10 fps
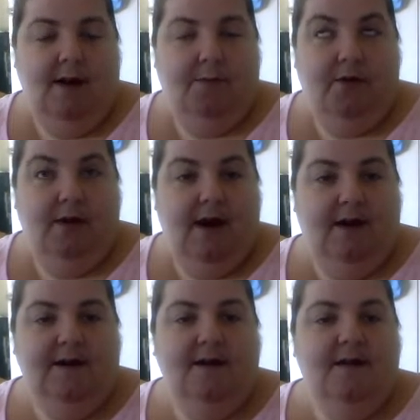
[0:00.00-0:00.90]
absolutely
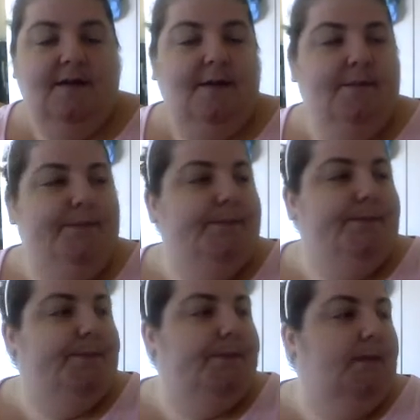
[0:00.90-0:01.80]
hideous.
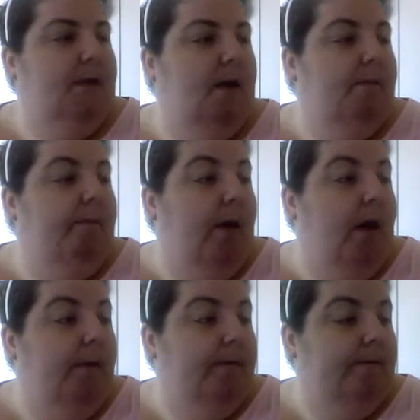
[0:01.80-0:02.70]

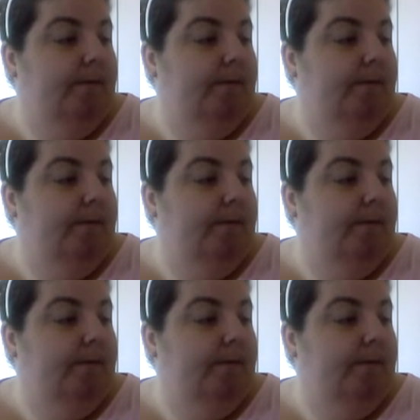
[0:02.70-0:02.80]
But